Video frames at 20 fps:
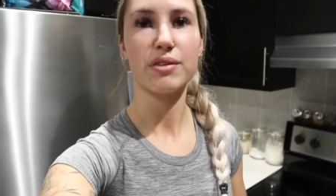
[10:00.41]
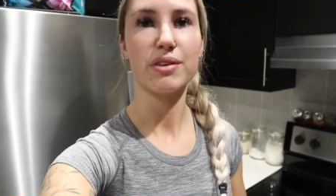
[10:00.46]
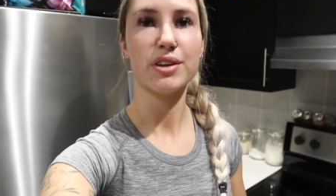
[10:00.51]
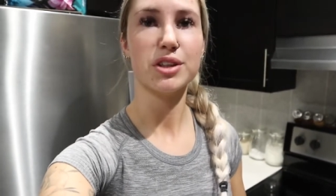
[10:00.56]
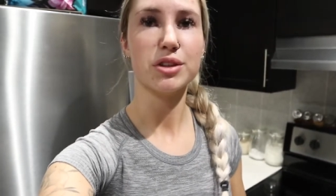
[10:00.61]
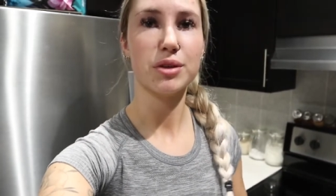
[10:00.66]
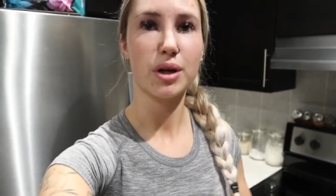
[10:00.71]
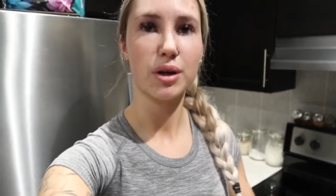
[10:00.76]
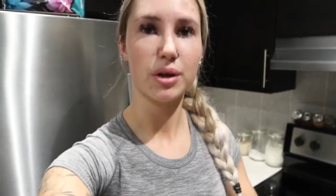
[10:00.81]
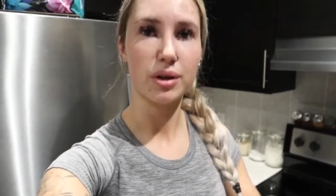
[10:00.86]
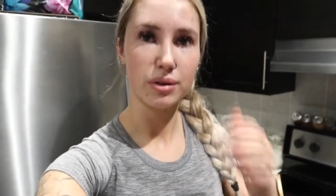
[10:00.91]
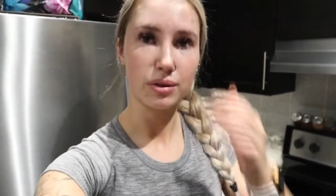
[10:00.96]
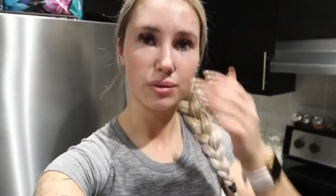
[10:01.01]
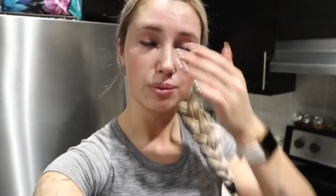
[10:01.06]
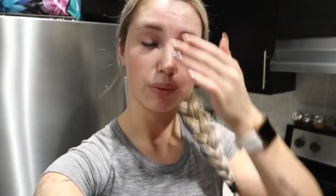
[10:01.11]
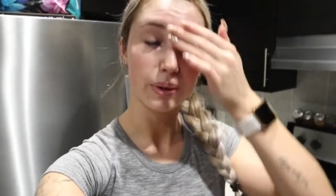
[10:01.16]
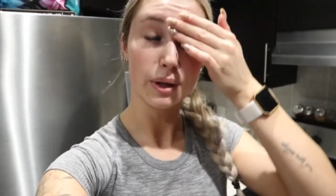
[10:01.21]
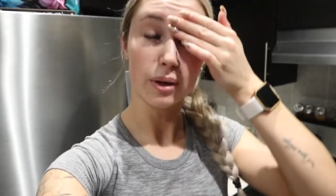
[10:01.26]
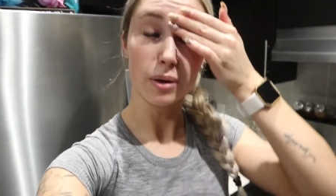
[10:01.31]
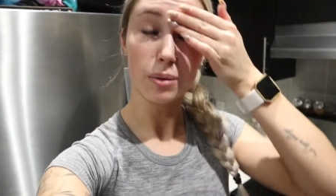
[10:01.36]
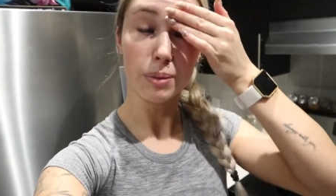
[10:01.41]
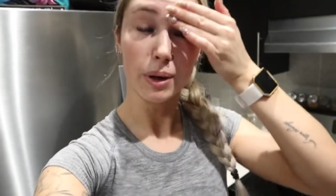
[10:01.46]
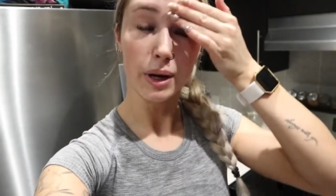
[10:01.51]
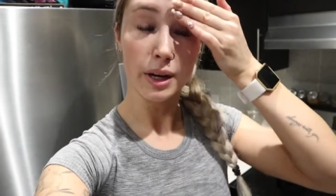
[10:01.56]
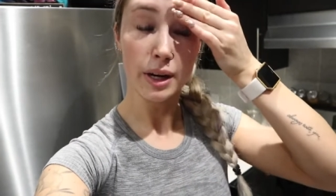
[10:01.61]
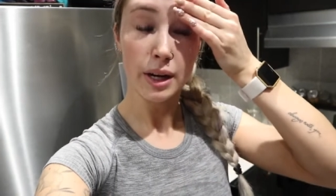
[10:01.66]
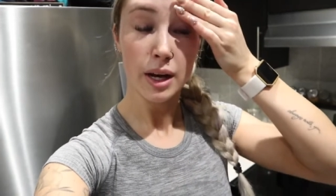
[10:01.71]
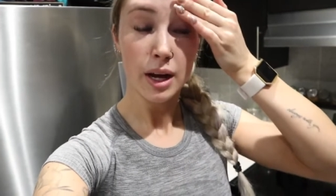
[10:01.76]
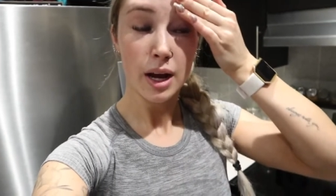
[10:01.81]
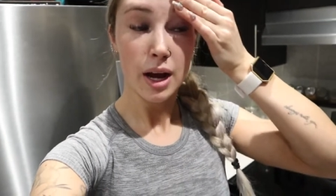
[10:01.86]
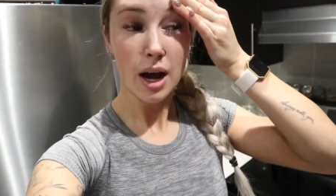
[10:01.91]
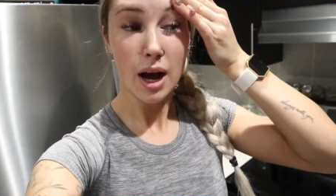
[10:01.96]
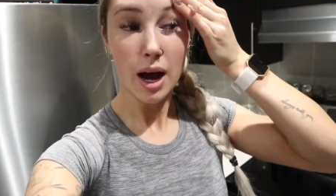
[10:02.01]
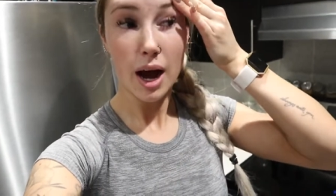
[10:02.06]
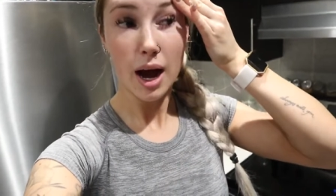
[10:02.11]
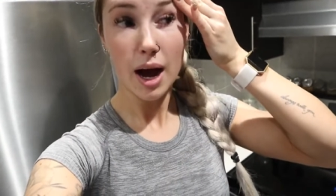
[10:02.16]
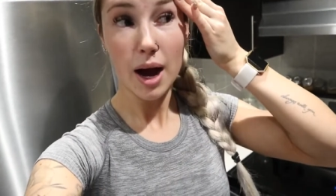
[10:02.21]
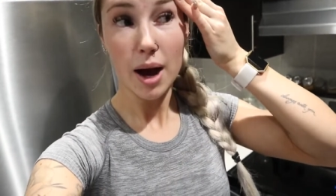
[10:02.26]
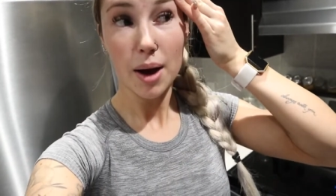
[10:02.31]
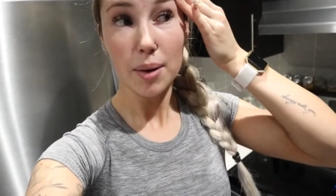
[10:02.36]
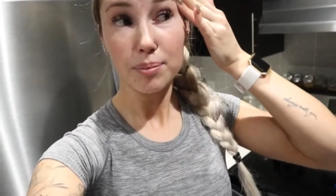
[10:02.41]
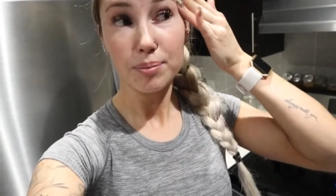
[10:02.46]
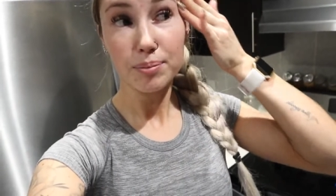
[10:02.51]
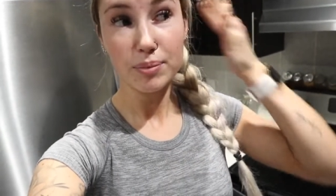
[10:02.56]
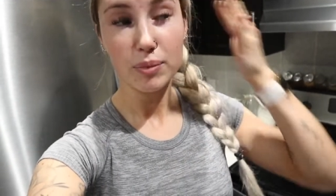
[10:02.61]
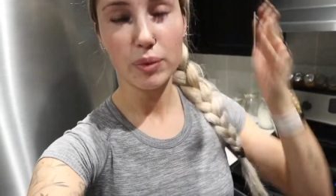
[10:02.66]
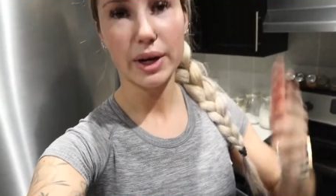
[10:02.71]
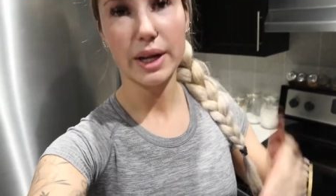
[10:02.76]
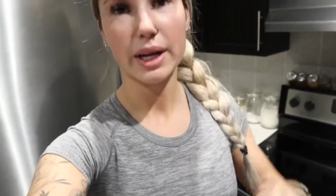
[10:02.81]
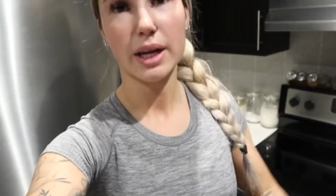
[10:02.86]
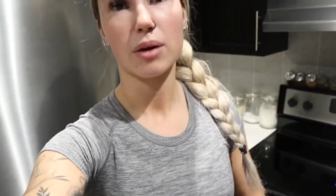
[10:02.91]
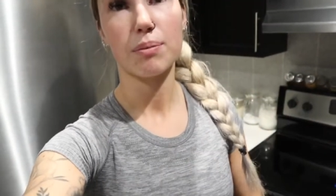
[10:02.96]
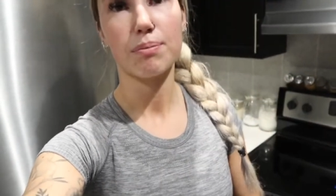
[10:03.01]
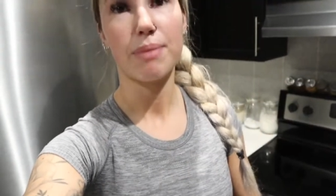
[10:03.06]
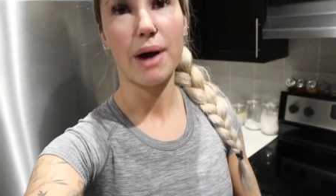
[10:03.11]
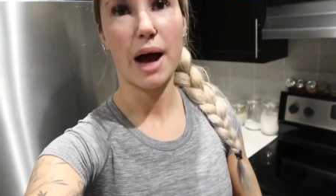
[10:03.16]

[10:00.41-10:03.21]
If I do, I will, but um, when I get